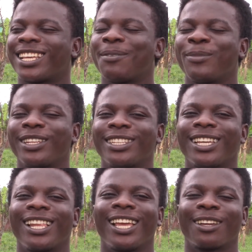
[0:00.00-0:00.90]
I mean, they
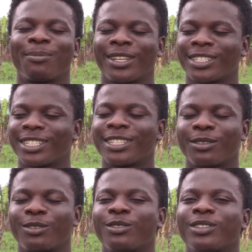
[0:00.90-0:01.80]
are like mansion
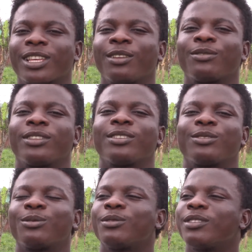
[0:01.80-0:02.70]
and all those kind of things.
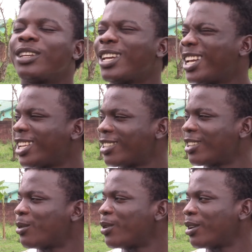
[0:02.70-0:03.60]
So, and
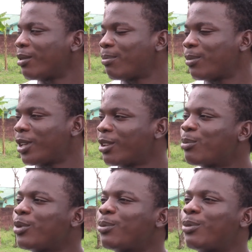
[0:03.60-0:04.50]
there were many
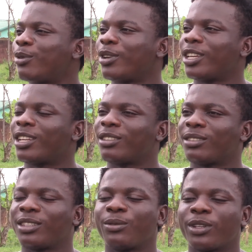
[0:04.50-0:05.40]
people here,
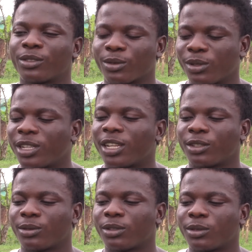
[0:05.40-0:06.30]
and they were schooling as well.